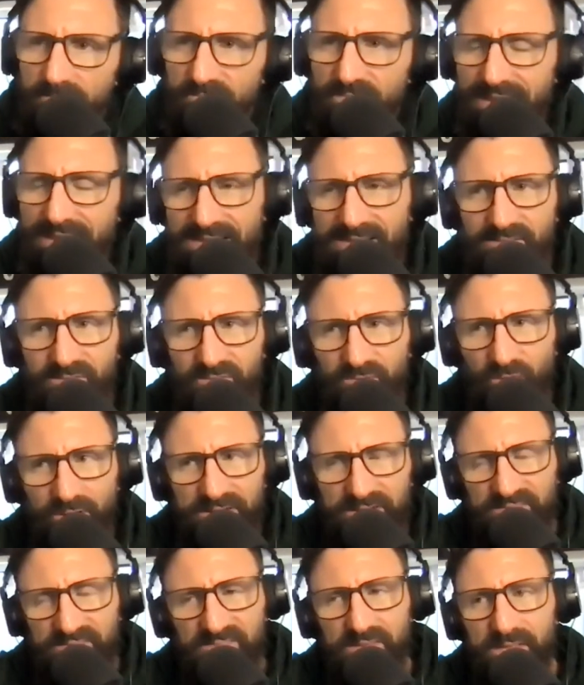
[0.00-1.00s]
they
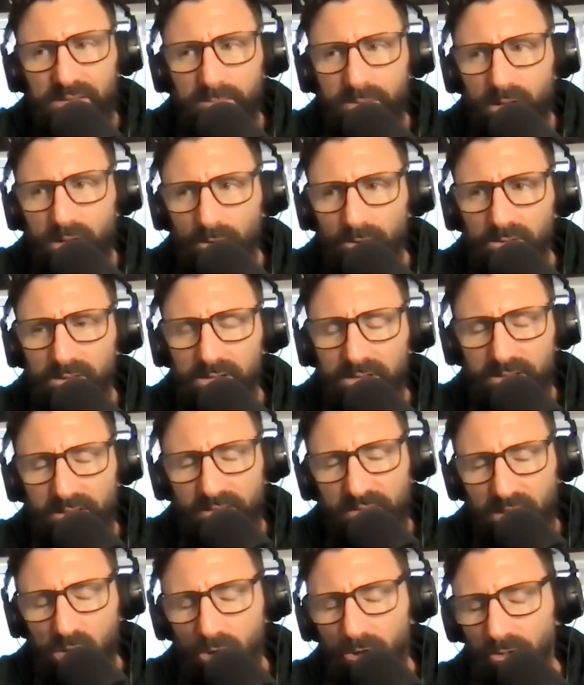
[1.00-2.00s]
started seeing me early, and then
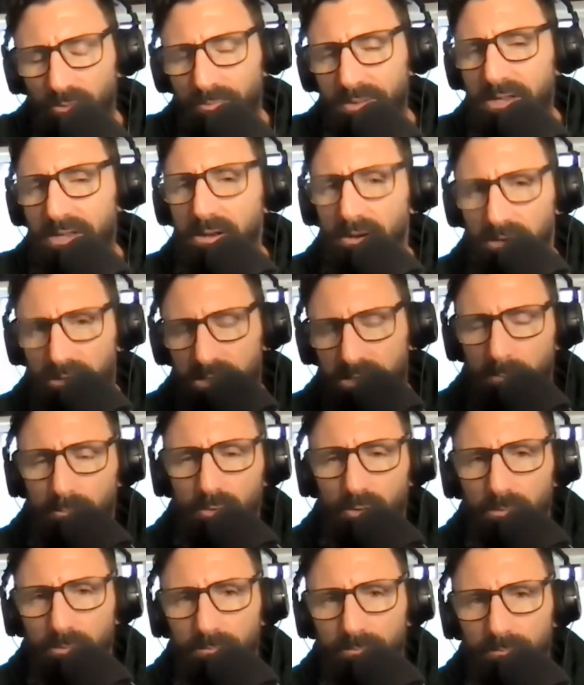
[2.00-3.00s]
they called me in on a
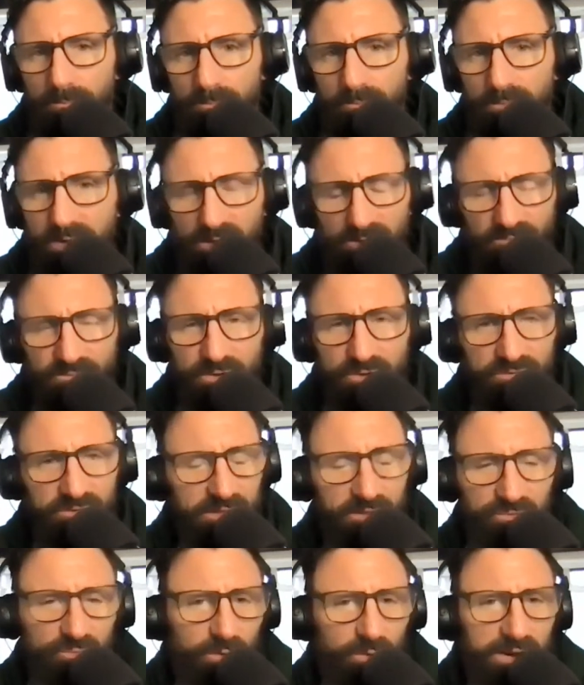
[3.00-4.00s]
couple interviews, and
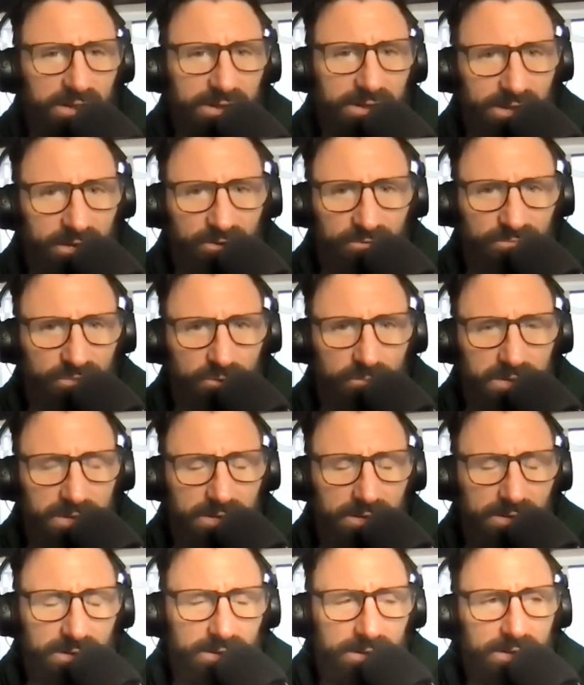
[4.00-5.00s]
they just wanted to interview
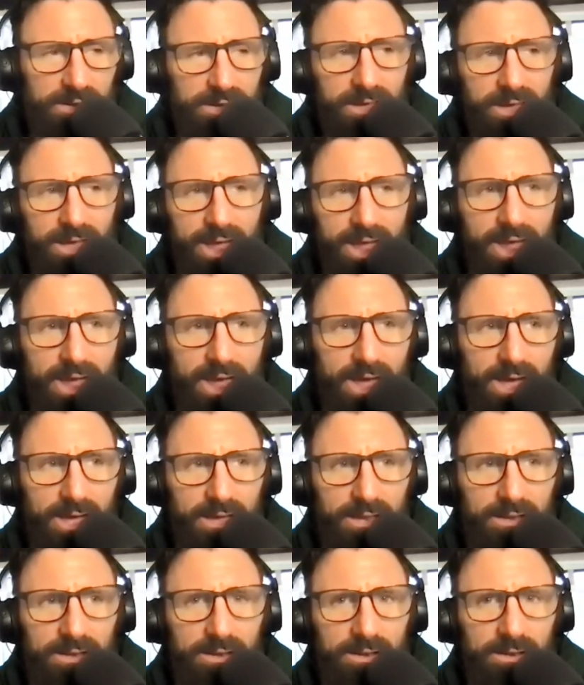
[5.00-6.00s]
me.
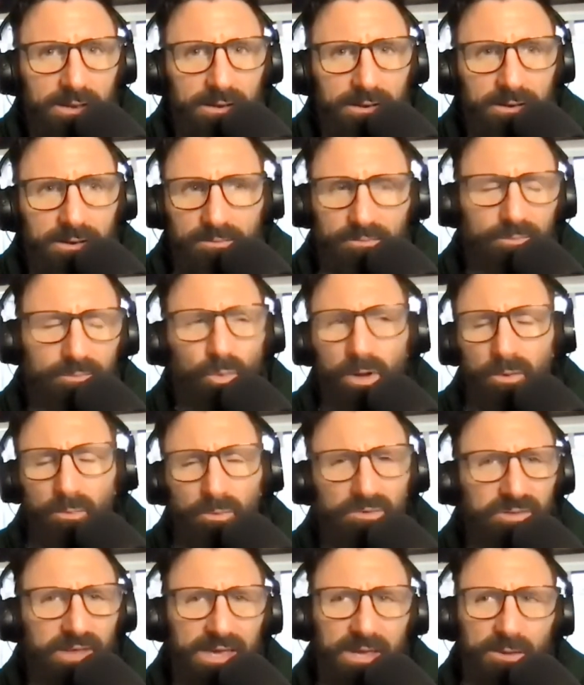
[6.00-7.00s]
And one
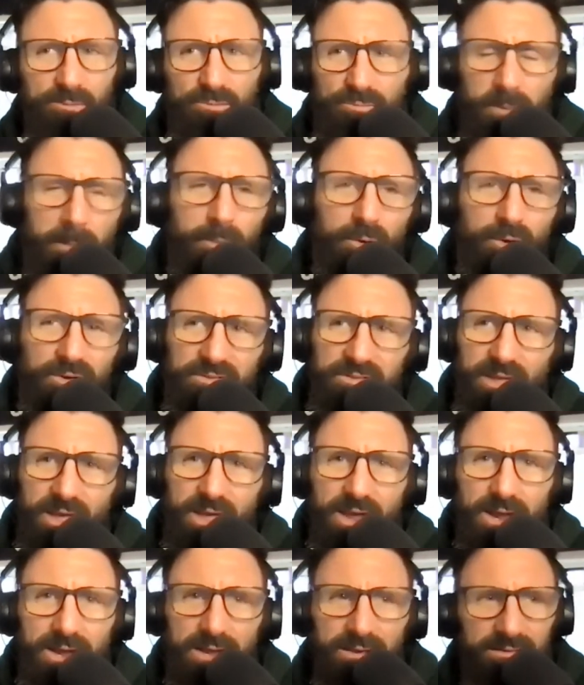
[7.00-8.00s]
was like, it was my
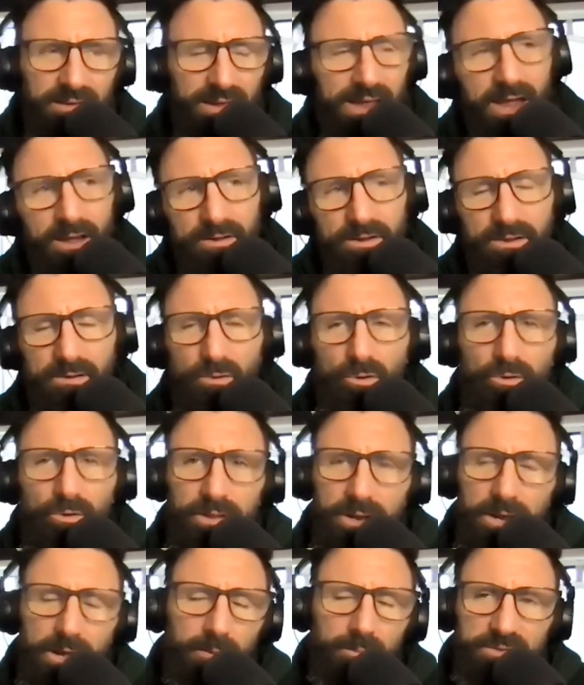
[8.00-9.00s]
birthday, and it's like, how are you
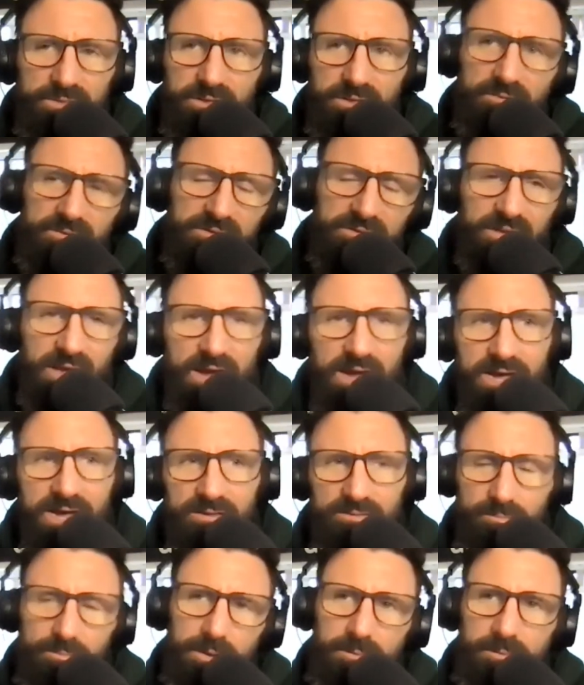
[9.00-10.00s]
holding up with all these
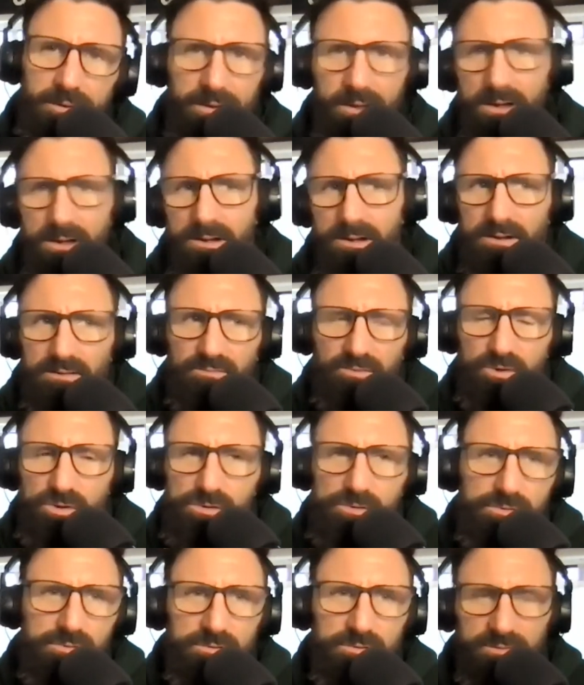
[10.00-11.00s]
guys? And but I'm like, oh, it's
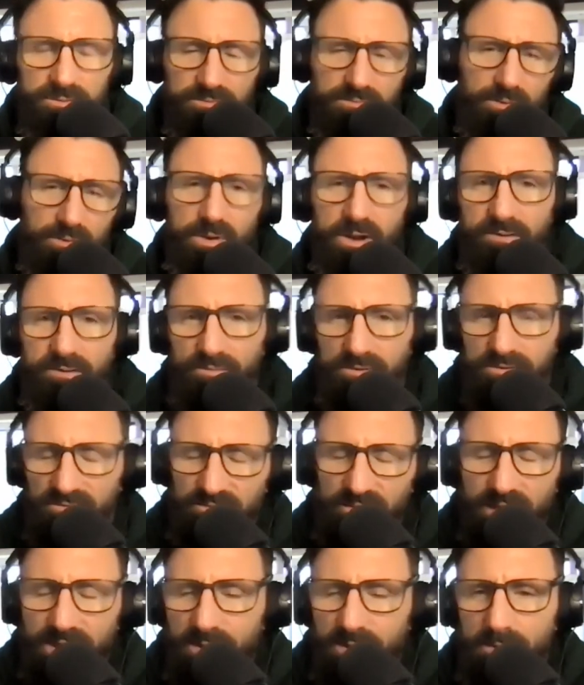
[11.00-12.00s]
cool. And it's like, whatever, just
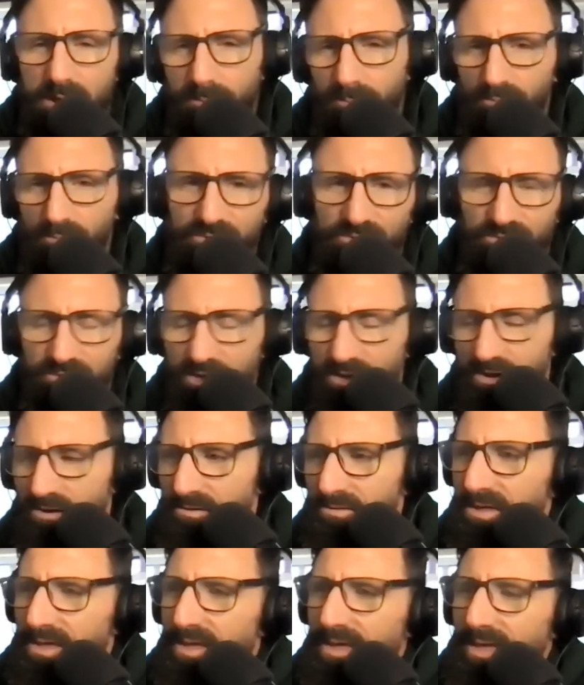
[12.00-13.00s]
line them up. We'll just
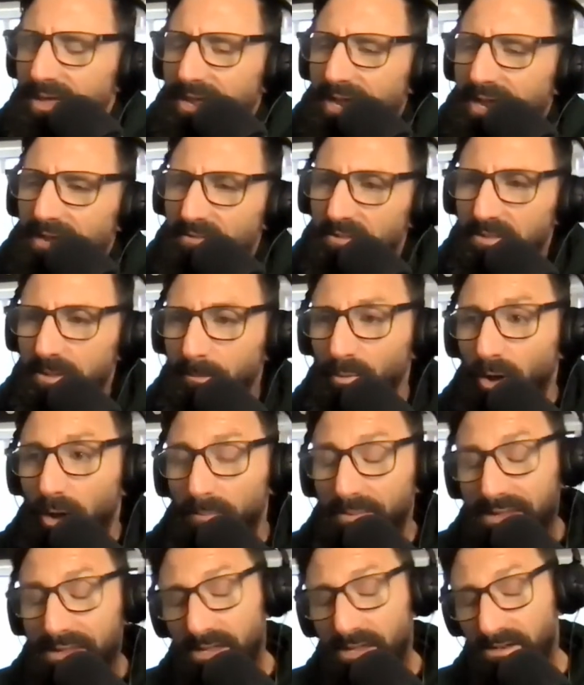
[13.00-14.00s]
go. And then they
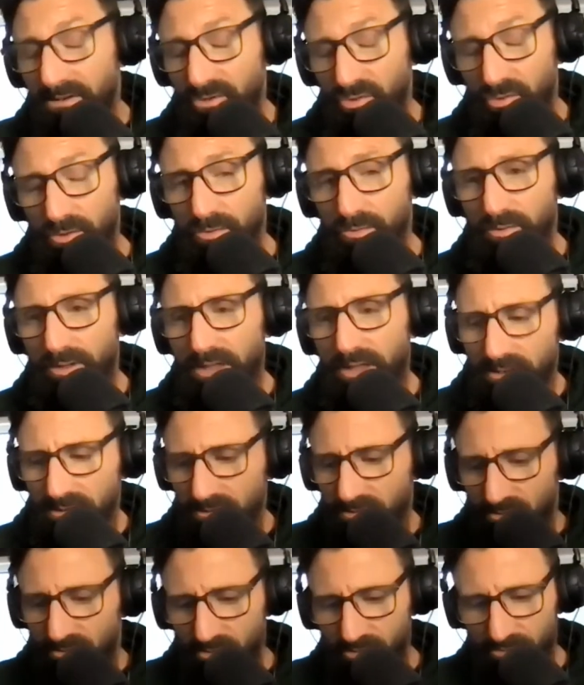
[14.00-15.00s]
brought me into
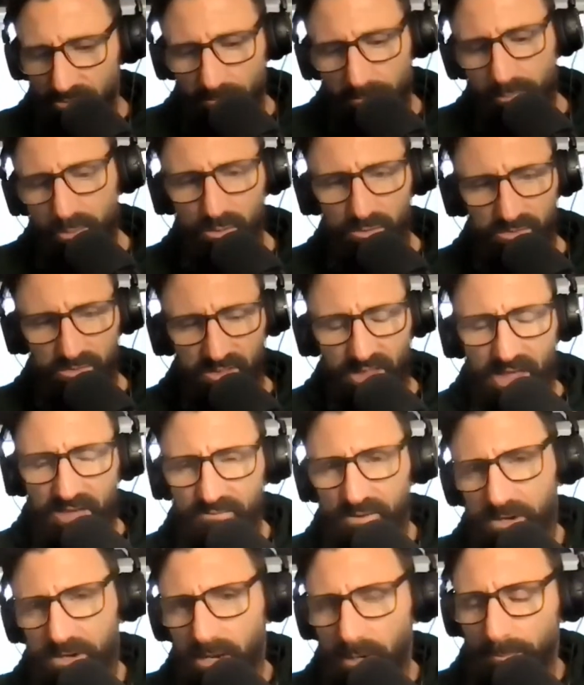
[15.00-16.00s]
the booth to
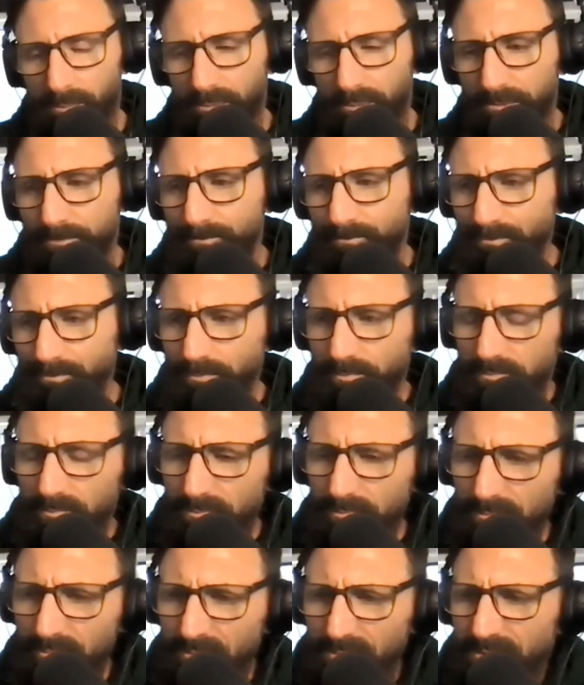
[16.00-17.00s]
have a couple
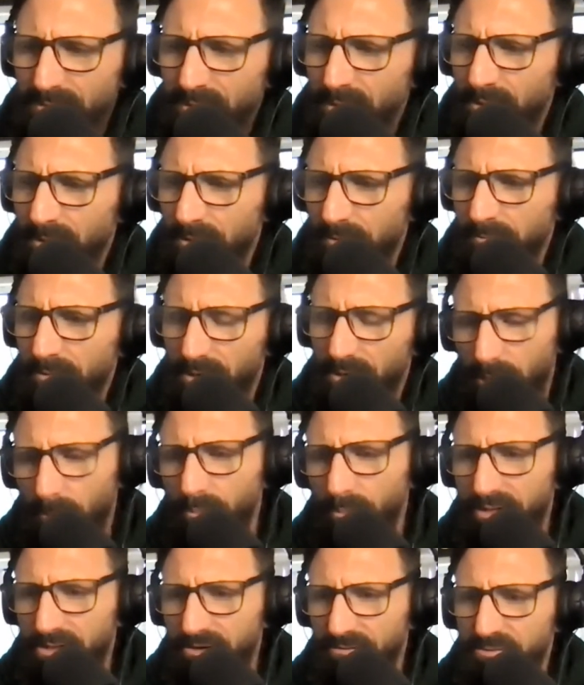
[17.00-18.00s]

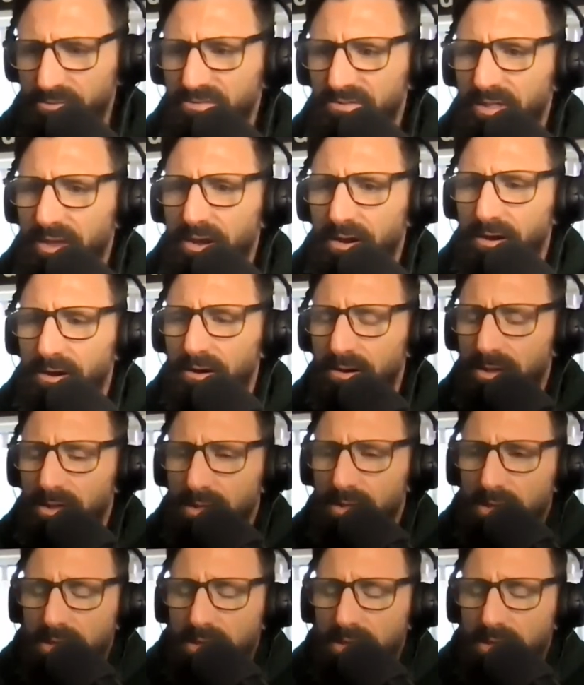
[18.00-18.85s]
interviews there.